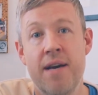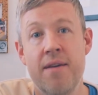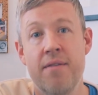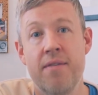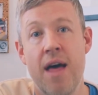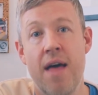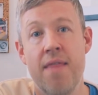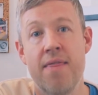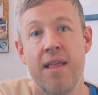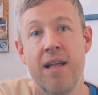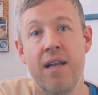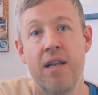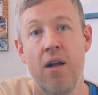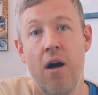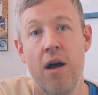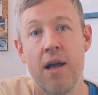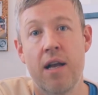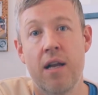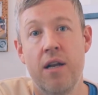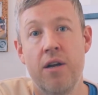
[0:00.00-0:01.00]
then the
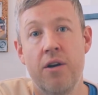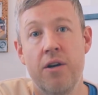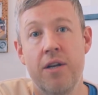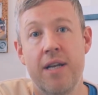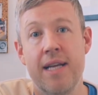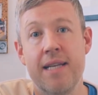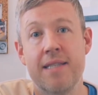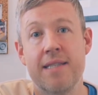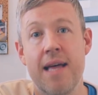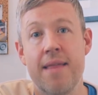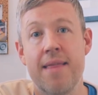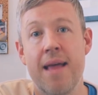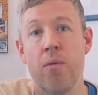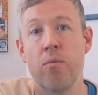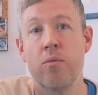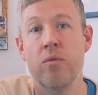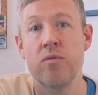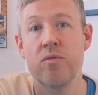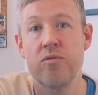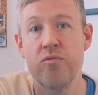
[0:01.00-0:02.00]
likelihood is that
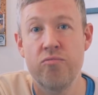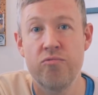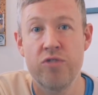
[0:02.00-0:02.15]
will